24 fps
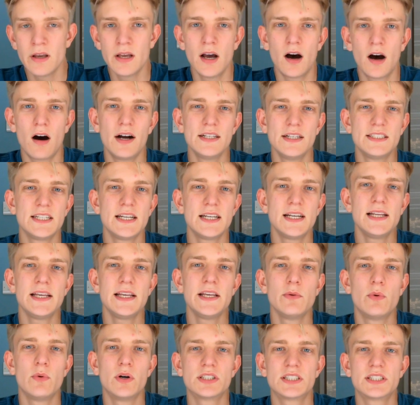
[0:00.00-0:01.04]
Ideally,
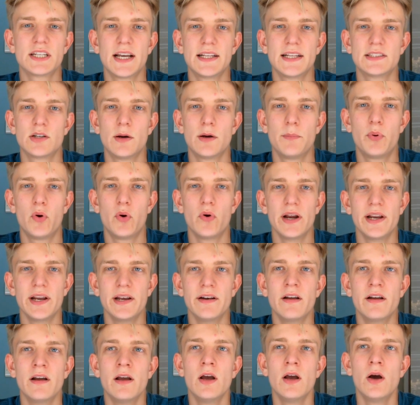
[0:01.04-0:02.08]
you want to get to a
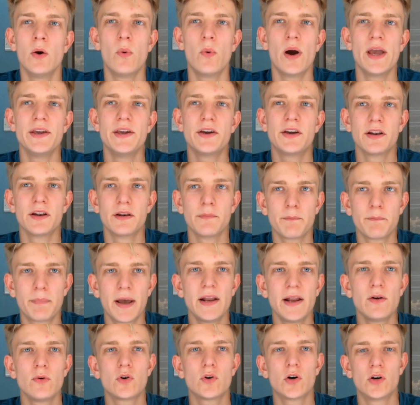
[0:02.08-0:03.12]
point where you can
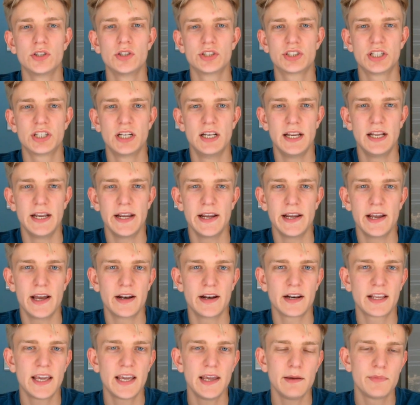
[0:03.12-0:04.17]
pedal constantly
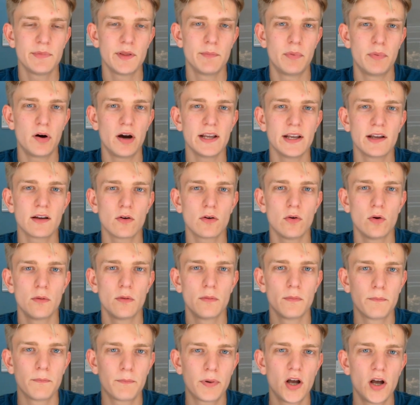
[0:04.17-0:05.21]
and keep the bike
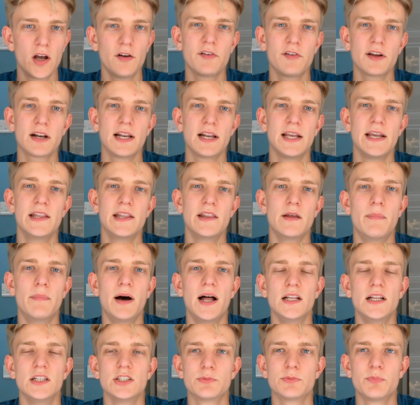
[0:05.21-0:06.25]
perfectly in the
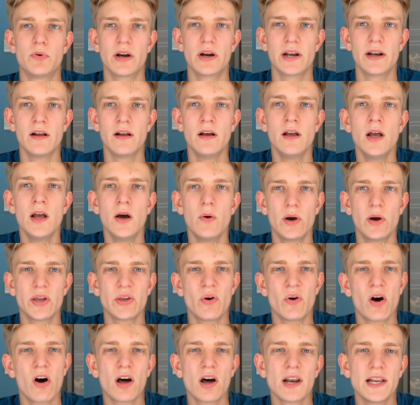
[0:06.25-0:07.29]
balance point, where you
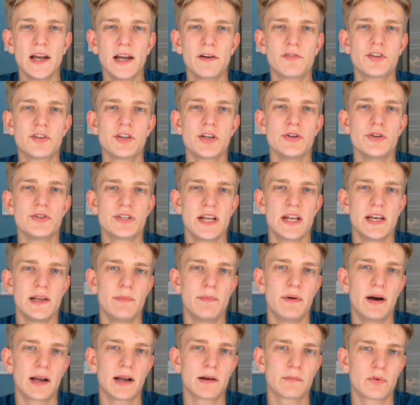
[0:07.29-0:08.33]
hardly have to use any
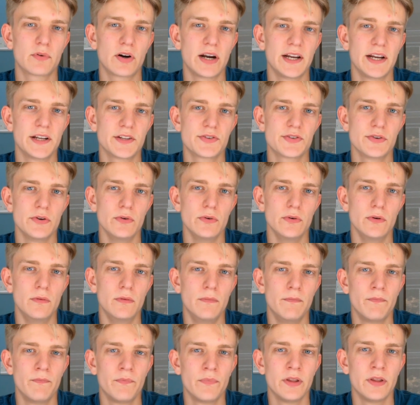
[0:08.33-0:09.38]
back brake at all.
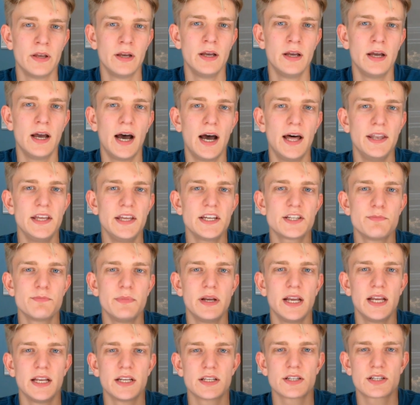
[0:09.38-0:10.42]
And this
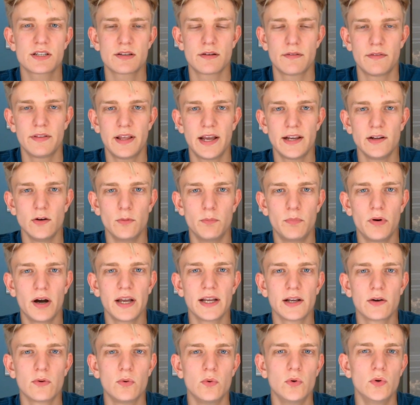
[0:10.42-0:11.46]
means that your
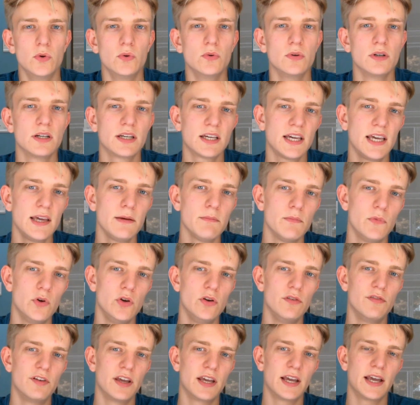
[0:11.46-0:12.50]
bike will keep
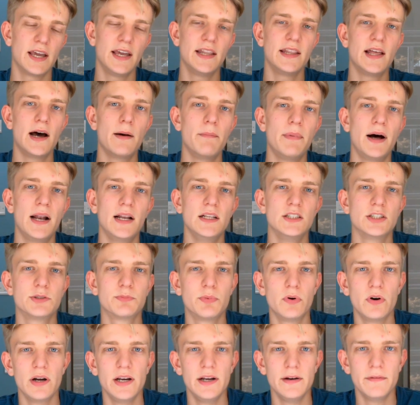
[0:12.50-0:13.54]
moving in that balance
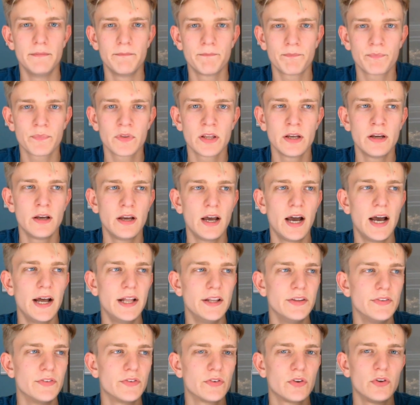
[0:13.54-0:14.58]
point
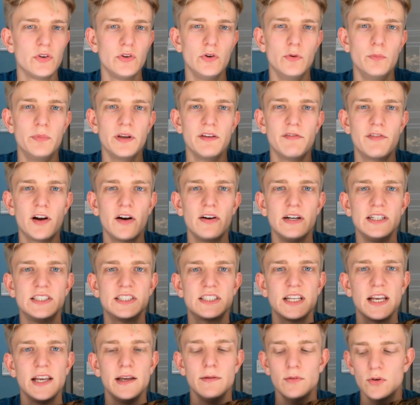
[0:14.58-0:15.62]
and you'll be very
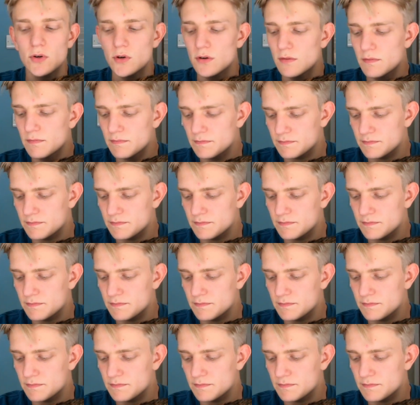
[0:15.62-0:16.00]
stable.